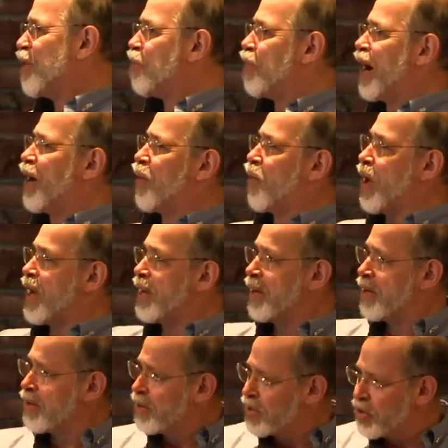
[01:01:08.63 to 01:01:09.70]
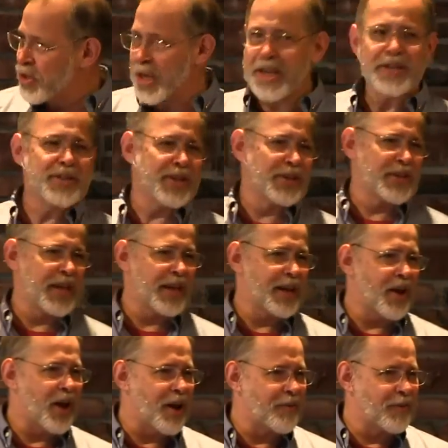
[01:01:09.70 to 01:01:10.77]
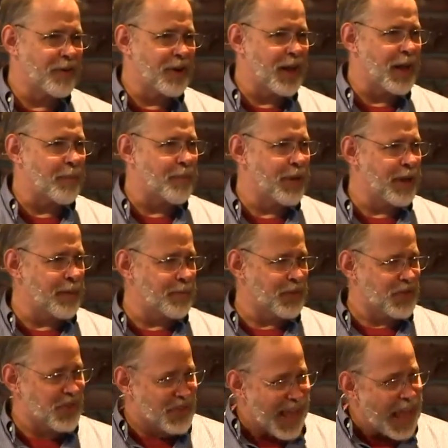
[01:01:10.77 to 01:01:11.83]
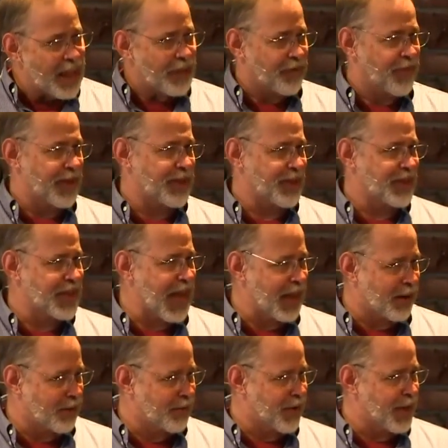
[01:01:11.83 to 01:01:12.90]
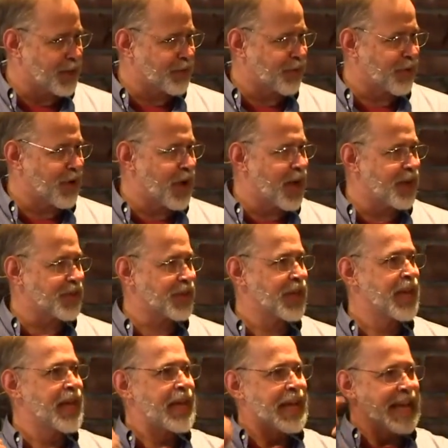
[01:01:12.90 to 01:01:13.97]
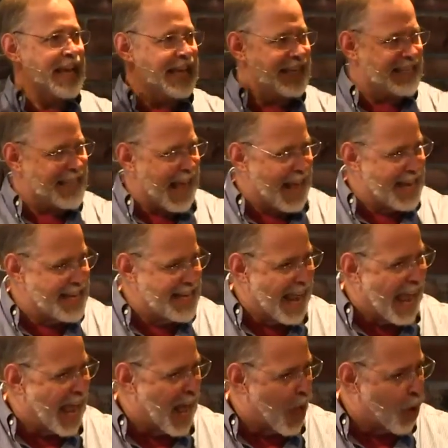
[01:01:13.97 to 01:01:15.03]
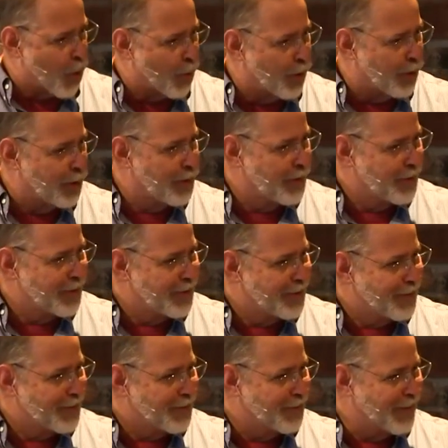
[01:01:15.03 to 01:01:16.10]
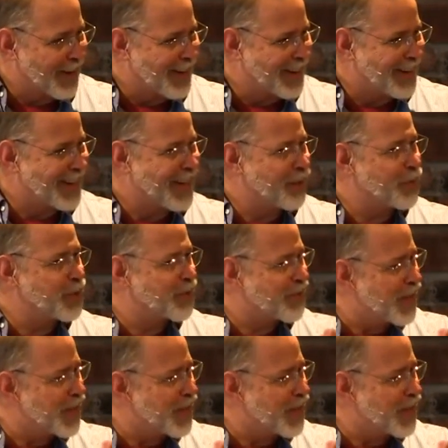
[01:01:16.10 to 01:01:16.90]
But when Jesus had offered up himself as a sacrifice for us, he sat down, right? It was